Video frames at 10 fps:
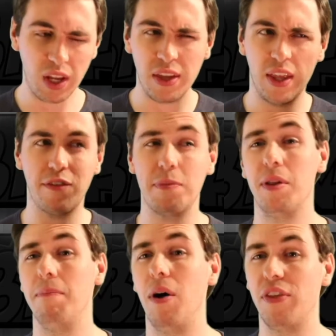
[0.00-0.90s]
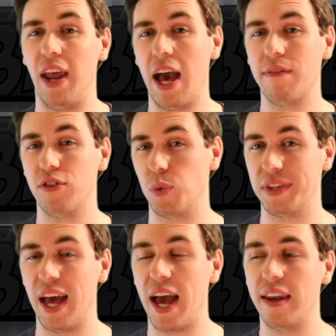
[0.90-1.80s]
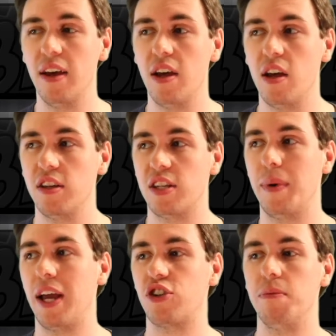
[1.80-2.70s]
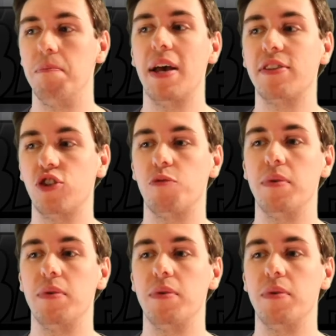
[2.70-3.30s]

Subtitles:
And then after about a month and a half of doing that, someone actually messaged me on